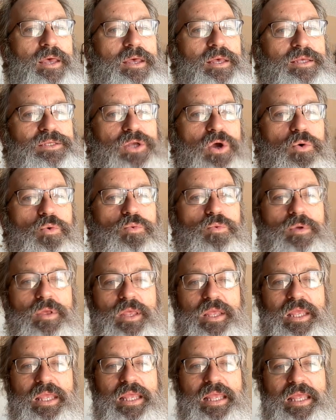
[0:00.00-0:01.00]
So
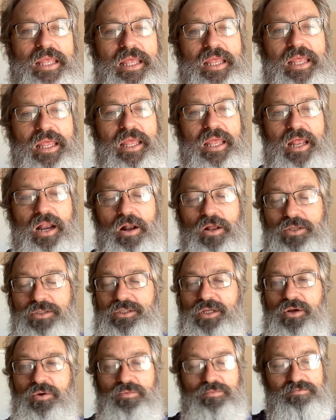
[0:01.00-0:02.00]
it
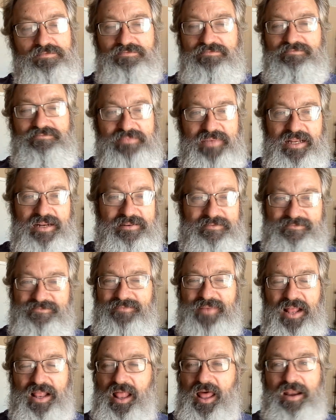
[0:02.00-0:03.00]
also you know,
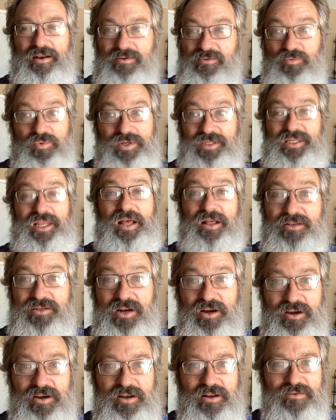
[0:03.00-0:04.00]
a lot of what's the
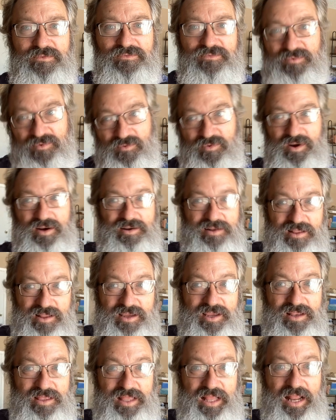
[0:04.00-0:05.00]
alternative? You want to
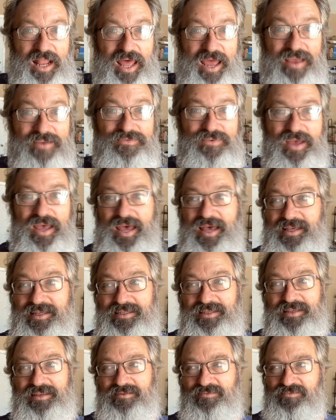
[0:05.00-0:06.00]
look at the life
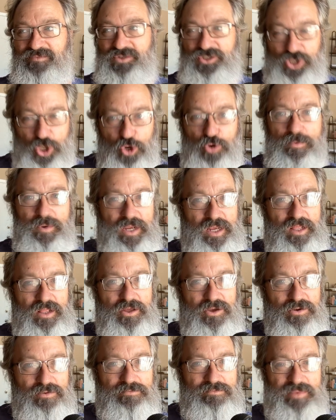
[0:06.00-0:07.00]
as doom and
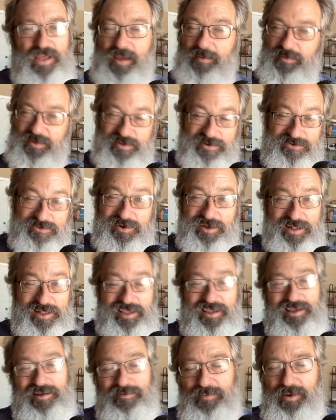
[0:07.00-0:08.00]
gloom? I mean, really,
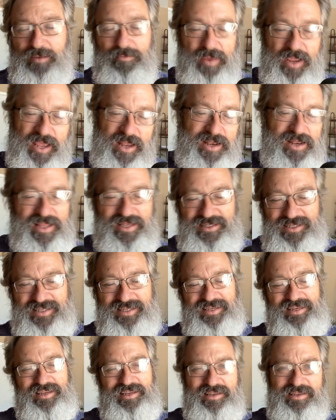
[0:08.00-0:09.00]
come on, man.
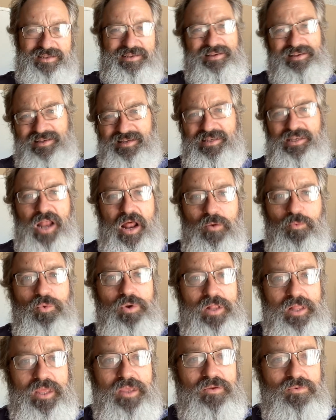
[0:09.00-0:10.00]
That's not
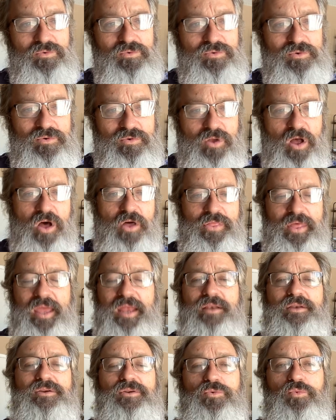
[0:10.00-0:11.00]
really all
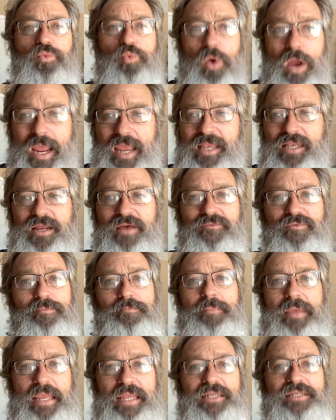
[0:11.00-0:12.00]
that great of a
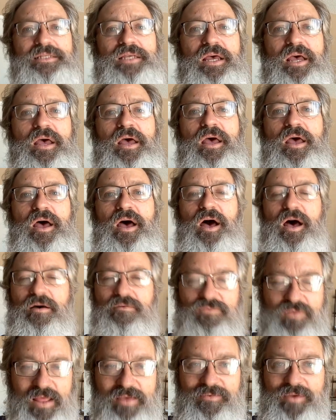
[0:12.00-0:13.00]
means
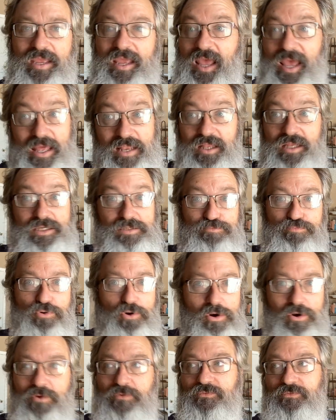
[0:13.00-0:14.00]
of living, and that's
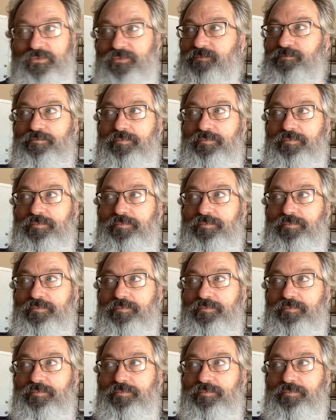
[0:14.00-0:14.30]
proof